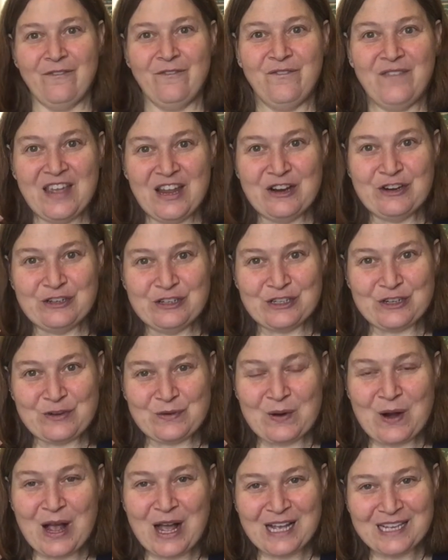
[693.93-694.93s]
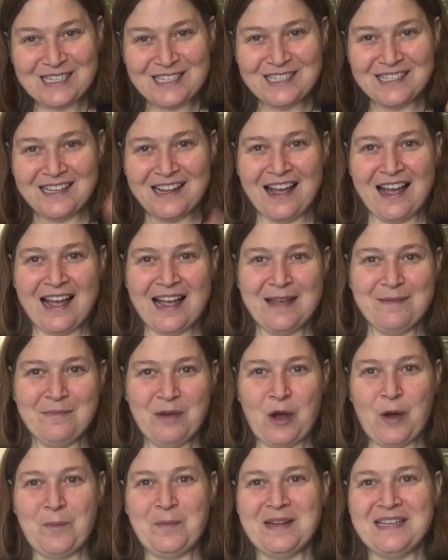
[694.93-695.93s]
fingers crossed, I'm
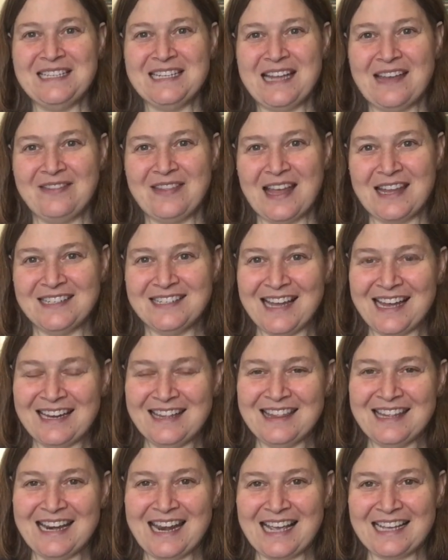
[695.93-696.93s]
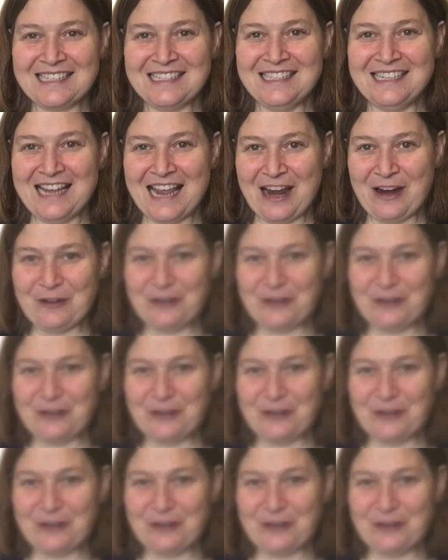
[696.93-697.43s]
hoping to get that done in the next day